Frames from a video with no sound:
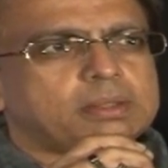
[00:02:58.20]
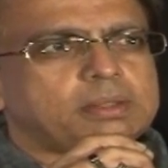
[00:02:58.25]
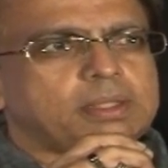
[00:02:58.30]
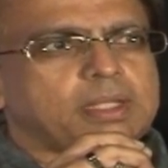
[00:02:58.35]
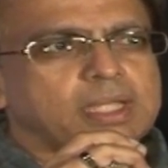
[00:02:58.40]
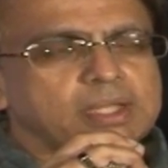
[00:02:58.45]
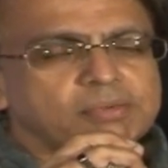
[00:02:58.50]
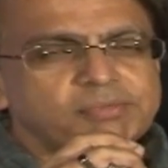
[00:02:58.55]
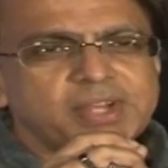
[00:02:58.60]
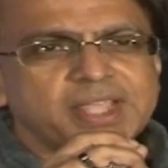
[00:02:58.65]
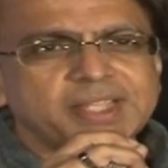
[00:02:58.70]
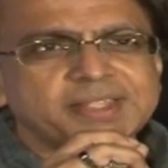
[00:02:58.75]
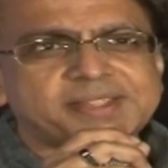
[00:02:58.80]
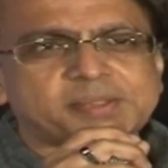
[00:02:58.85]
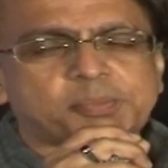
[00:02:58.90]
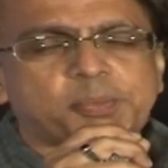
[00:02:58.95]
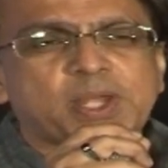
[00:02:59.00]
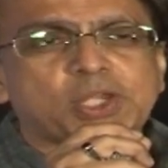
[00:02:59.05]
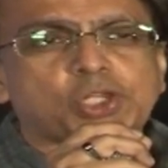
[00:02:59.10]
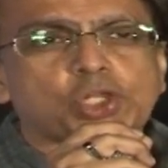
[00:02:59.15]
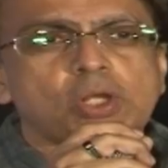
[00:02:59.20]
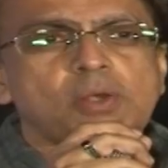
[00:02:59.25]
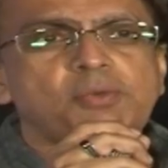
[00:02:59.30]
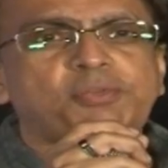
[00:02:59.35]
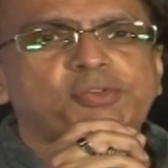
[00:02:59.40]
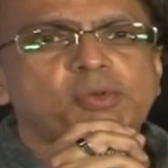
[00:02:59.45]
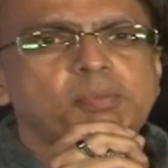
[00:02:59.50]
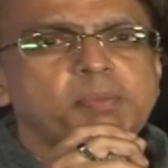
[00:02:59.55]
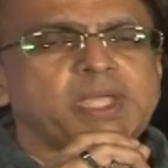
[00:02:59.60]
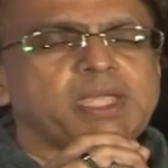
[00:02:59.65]
The evening special
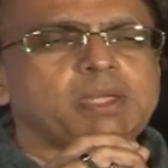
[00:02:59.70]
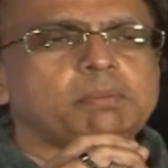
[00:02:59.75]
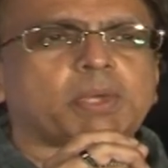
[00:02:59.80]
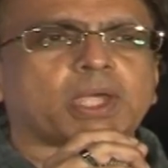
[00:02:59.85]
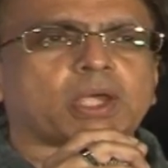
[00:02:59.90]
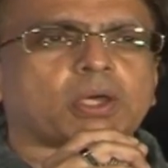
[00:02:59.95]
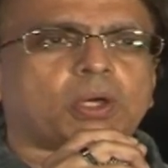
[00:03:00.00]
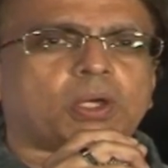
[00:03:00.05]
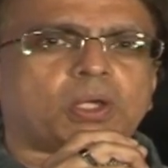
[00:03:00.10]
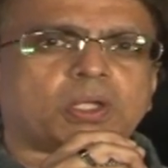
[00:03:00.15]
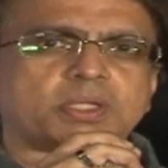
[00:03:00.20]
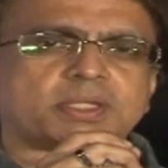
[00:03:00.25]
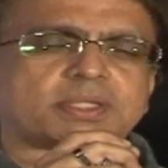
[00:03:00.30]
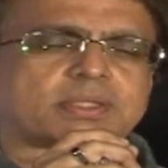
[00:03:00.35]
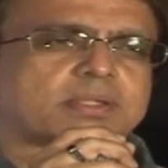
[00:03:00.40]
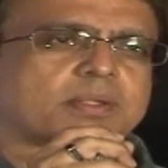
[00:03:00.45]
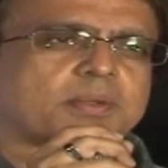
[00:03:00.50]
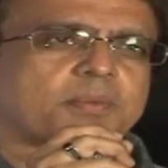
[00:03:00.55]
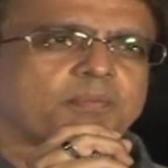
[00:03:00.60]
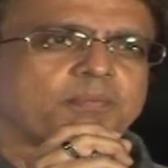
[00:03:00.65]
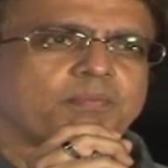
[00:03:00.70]
for me because